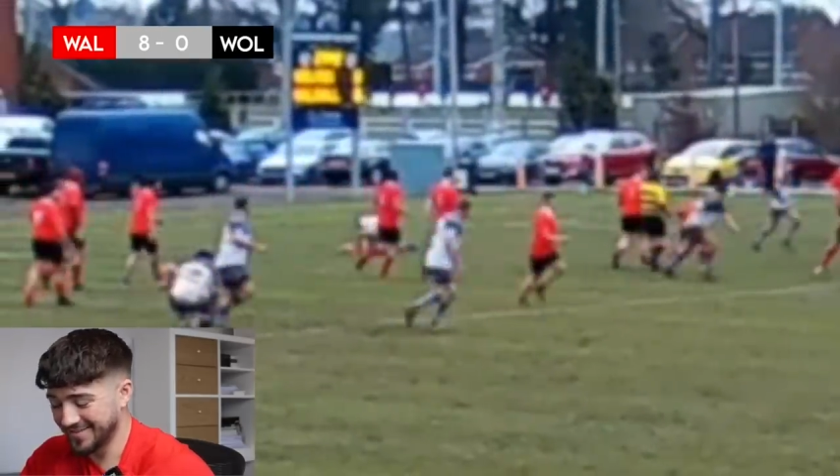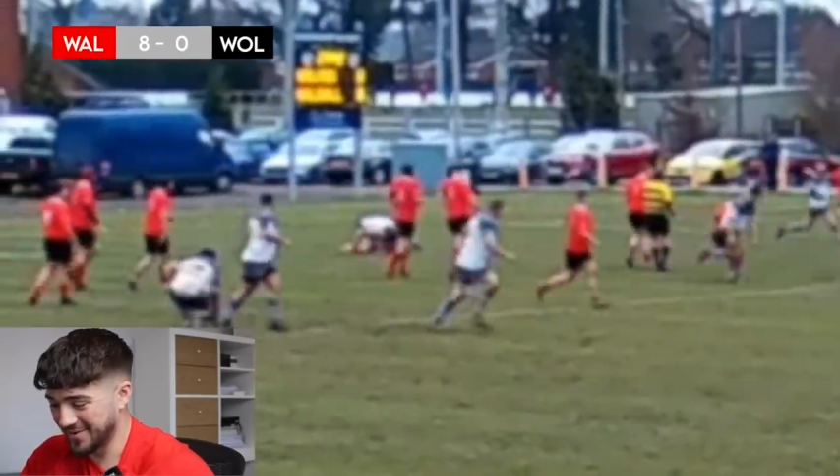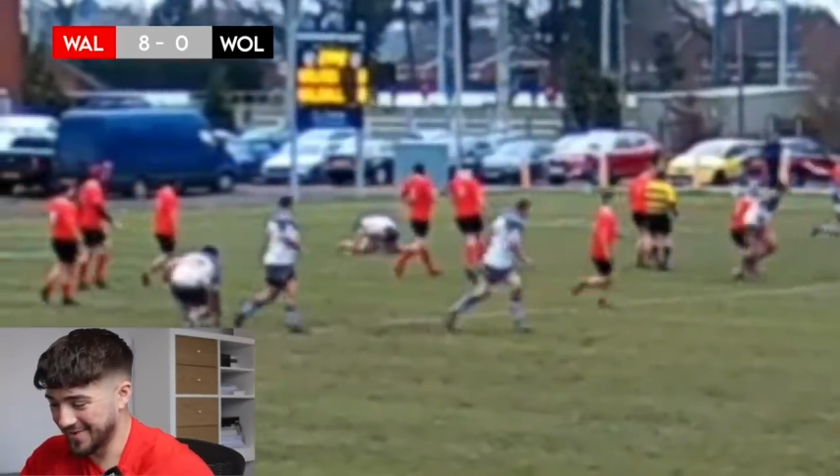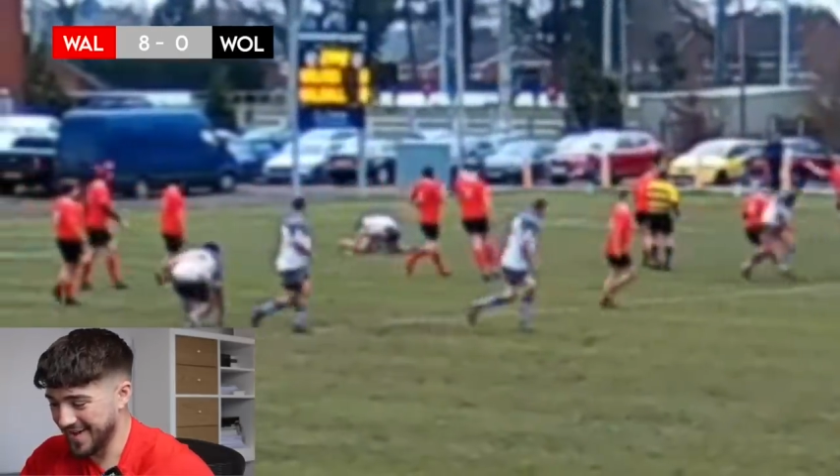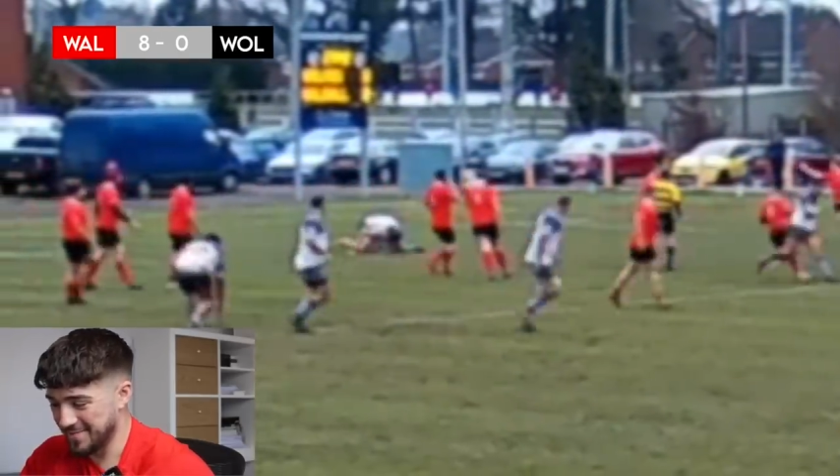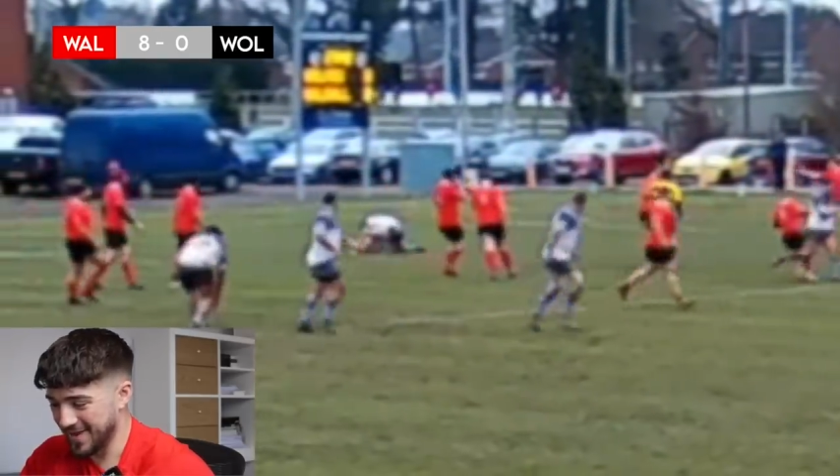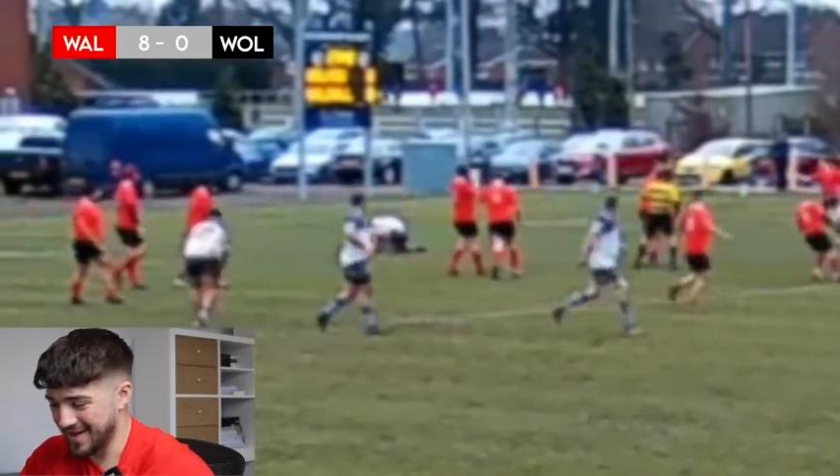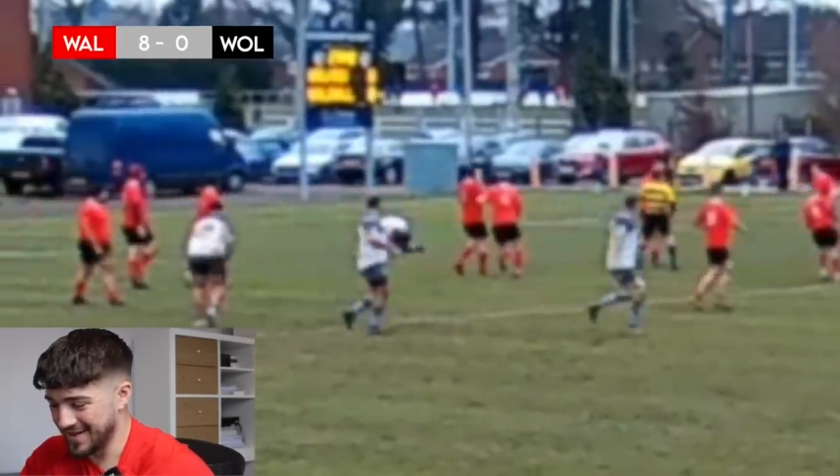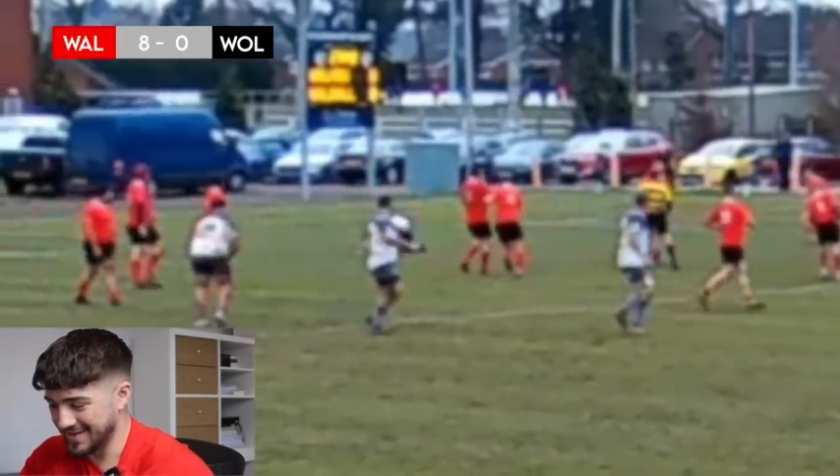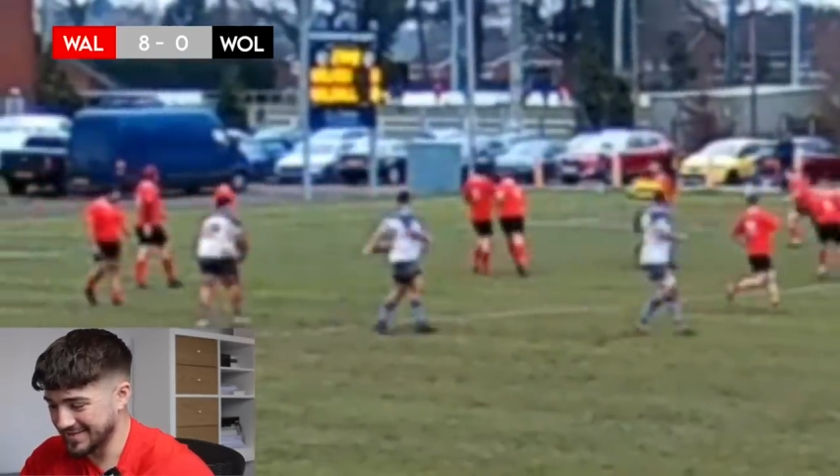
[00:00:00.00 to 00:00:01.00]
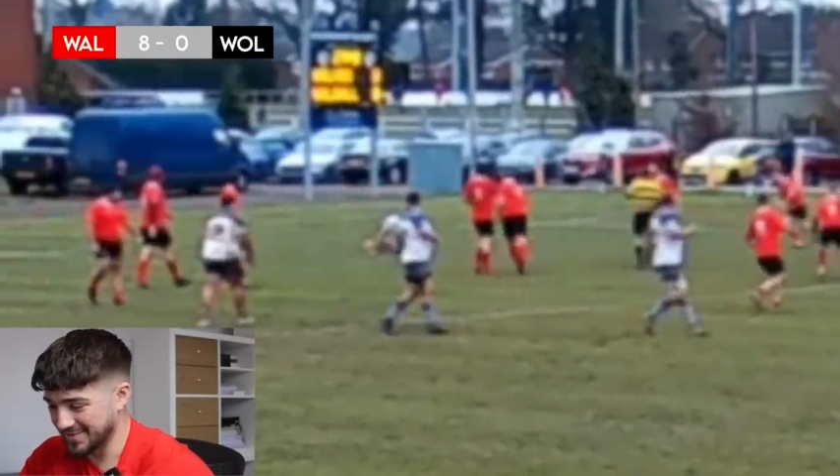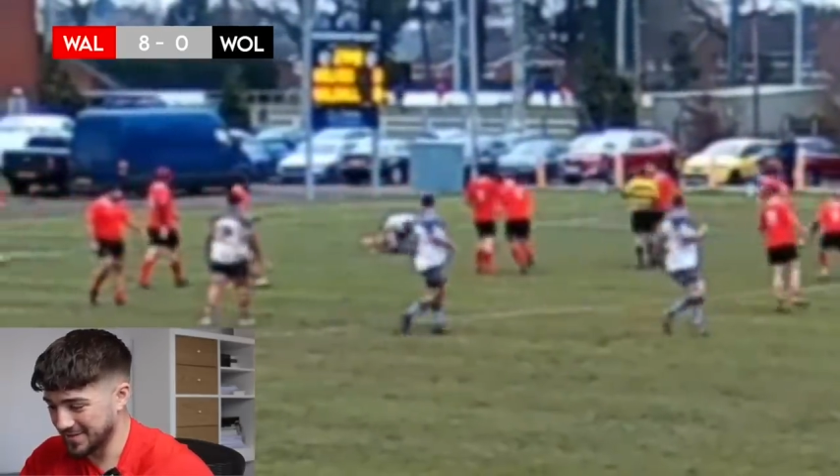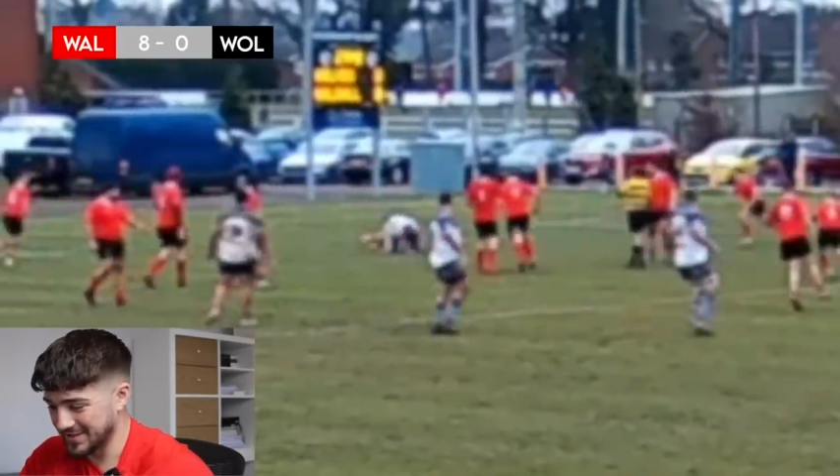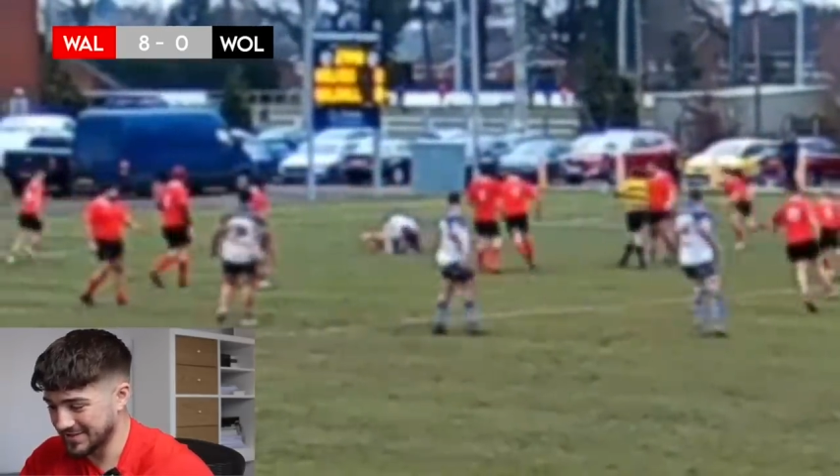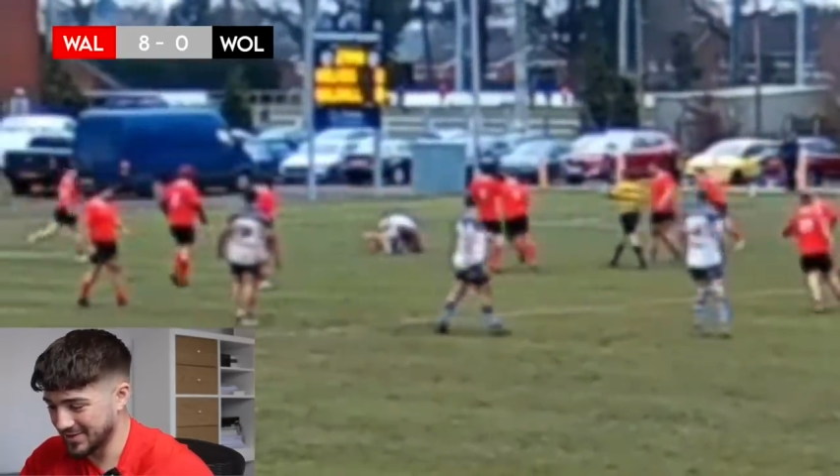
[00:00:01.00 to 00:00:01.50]
one of their players,
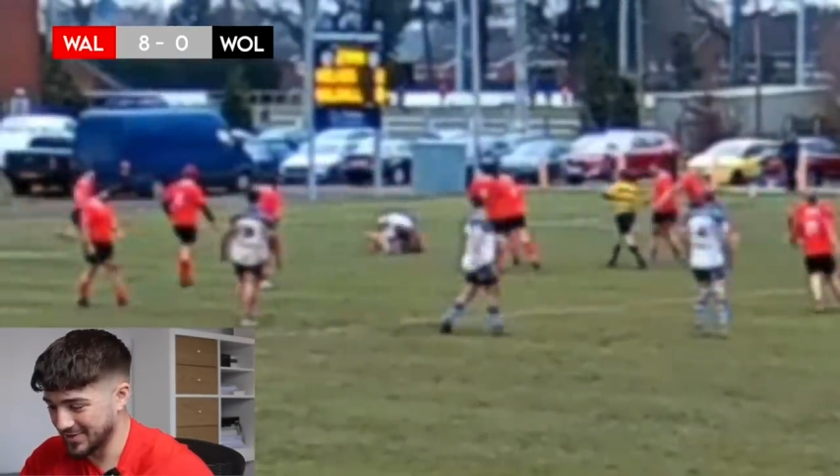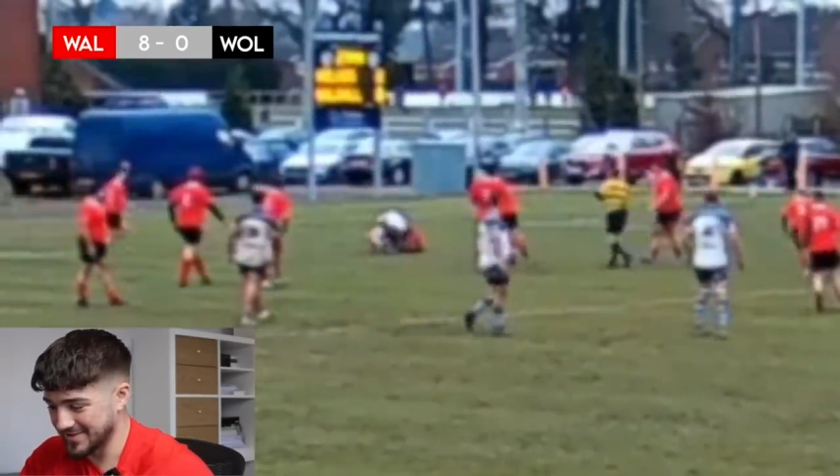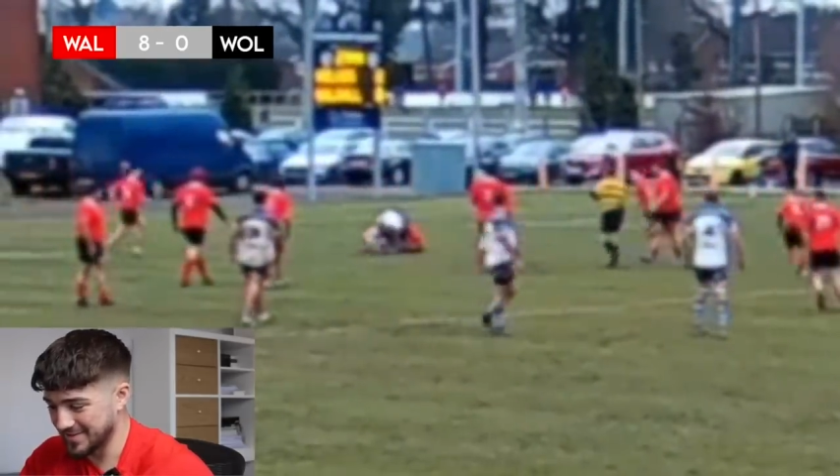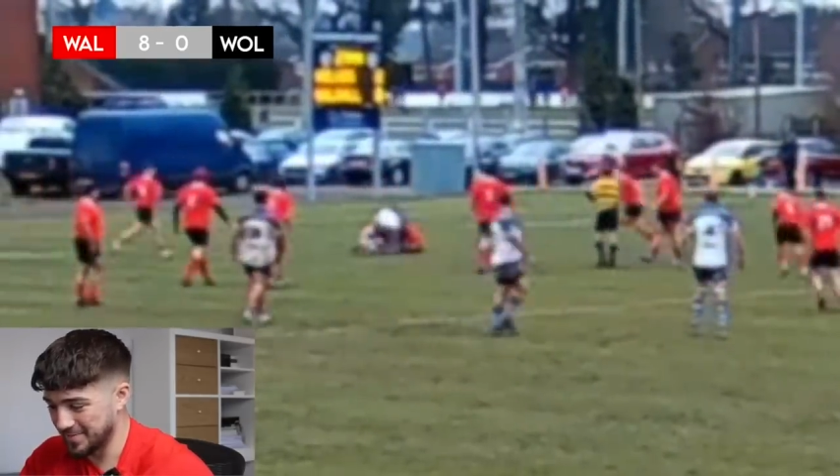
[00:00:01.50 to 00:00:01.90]
which caused a